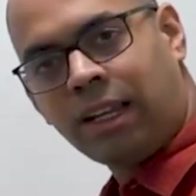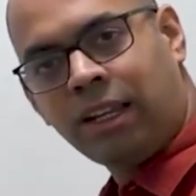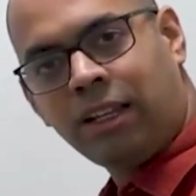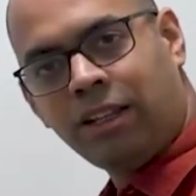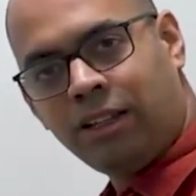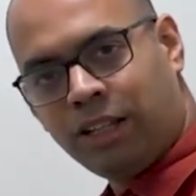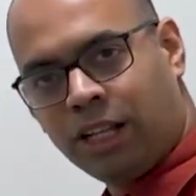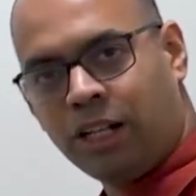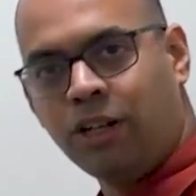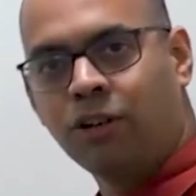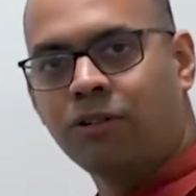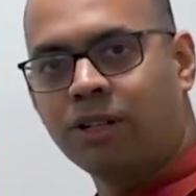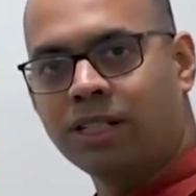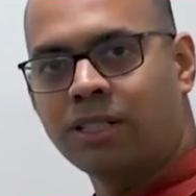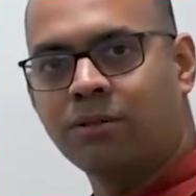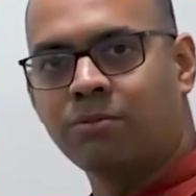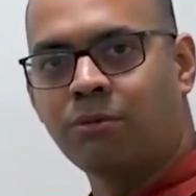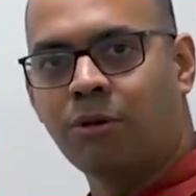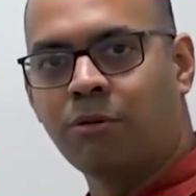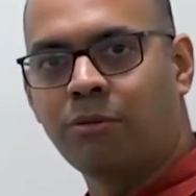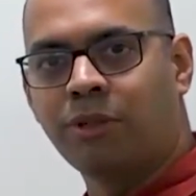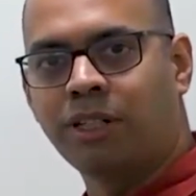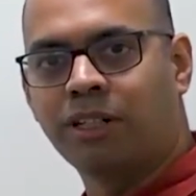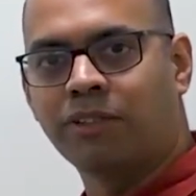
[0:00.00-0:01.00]
the lowest
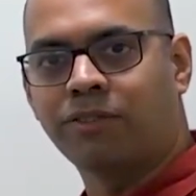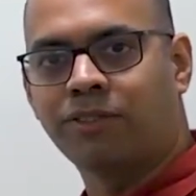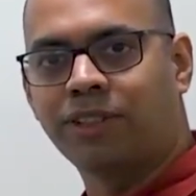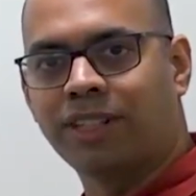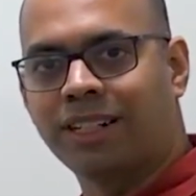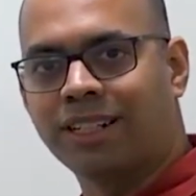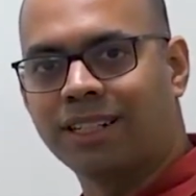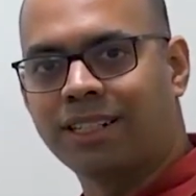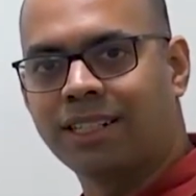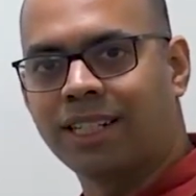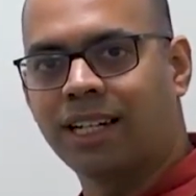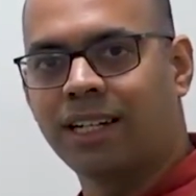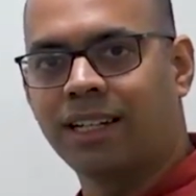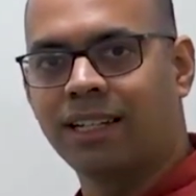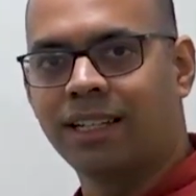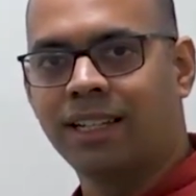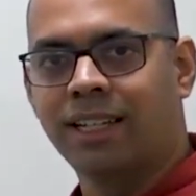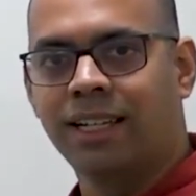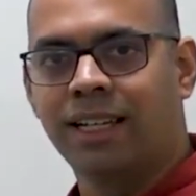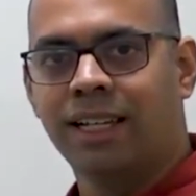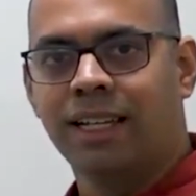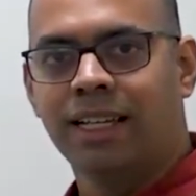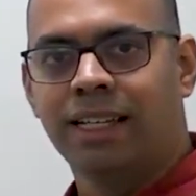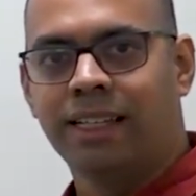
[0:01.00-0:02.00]
moment of inertia,
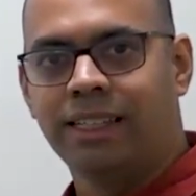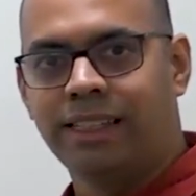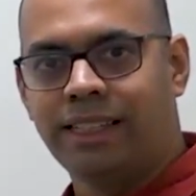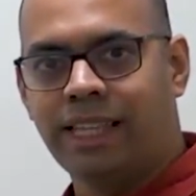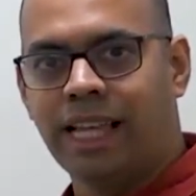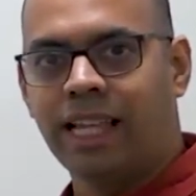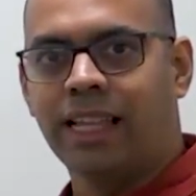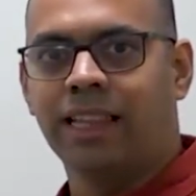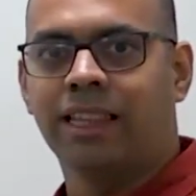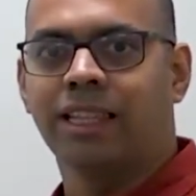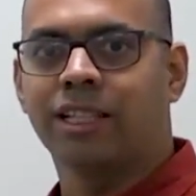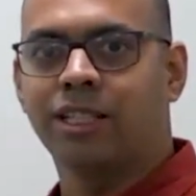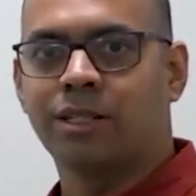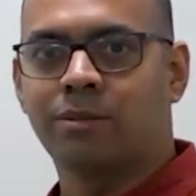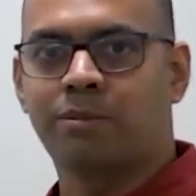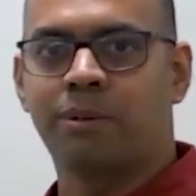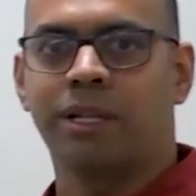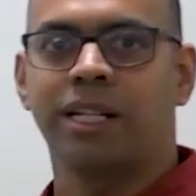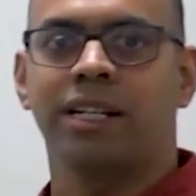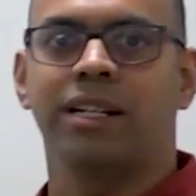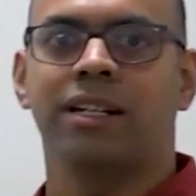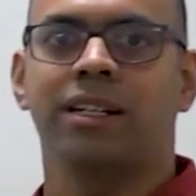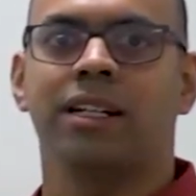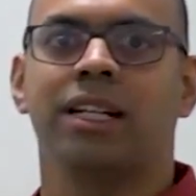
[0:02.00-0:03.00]
then the
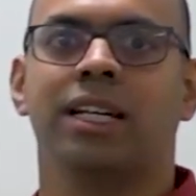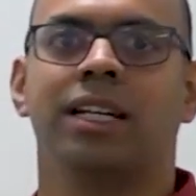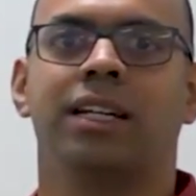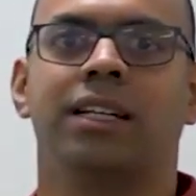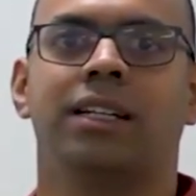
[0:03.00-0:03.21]
spin,